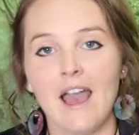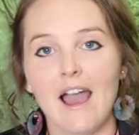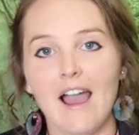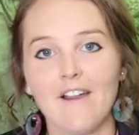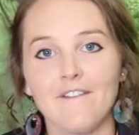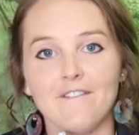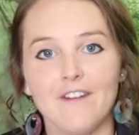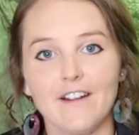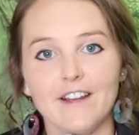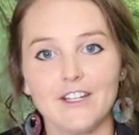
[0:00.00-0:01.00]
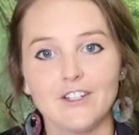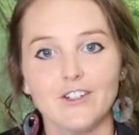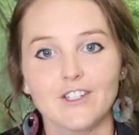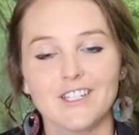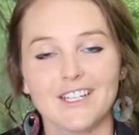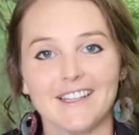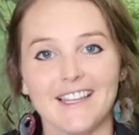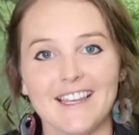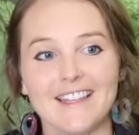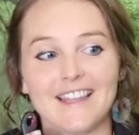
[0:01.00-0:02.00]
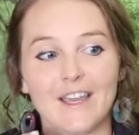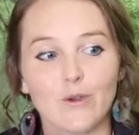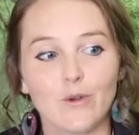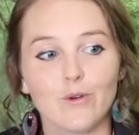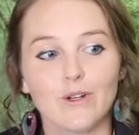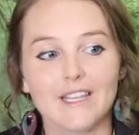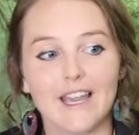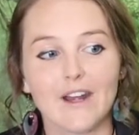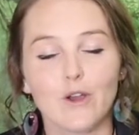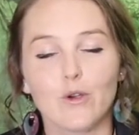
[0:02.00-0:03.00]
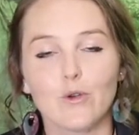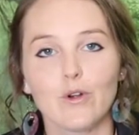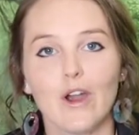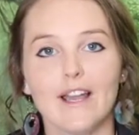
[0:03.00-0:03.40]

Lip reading: Very interestingly, they could get a good